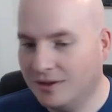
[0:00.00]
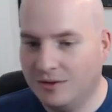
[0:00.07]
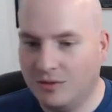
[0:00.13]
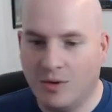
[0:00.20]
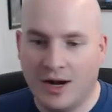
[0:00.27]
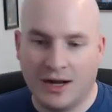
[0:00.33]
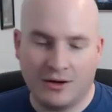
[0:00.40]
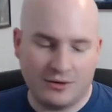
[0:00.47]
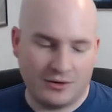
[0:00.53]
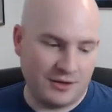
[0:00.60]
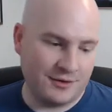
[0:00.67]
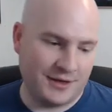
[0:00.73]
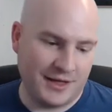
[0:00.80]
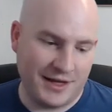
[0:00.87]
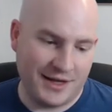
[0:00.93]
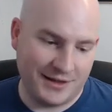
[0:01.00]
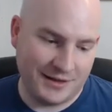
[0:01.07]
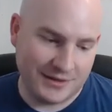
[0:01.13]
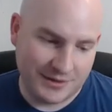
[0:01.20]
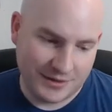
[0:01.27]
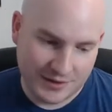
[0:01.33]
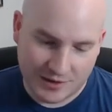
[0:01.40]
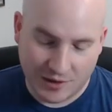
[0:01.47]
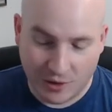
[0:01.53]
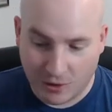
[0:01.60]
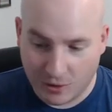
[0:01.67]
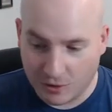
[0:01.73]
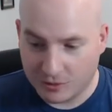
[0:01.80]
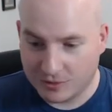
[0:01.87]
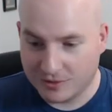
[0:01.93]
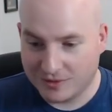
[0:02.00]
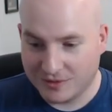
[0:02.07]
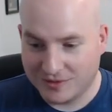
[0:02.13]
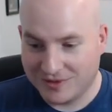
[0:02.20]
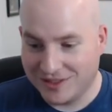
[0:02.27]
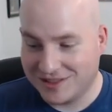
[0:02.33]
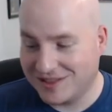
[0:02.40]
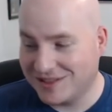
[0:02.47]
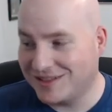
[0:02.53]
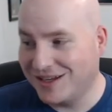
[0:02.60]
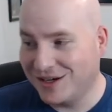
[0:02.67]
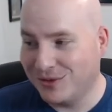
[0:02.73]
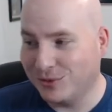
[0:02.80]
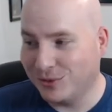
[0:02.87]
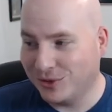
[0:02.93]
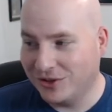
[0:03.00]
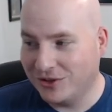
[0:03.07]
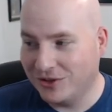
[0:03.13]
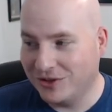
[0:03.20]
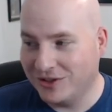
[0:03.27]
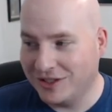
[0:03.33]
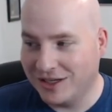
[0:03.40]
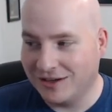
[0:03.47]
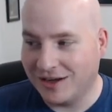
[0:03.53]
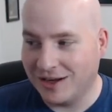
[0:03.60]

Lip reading: Wow. Okay. So this is getting really good now.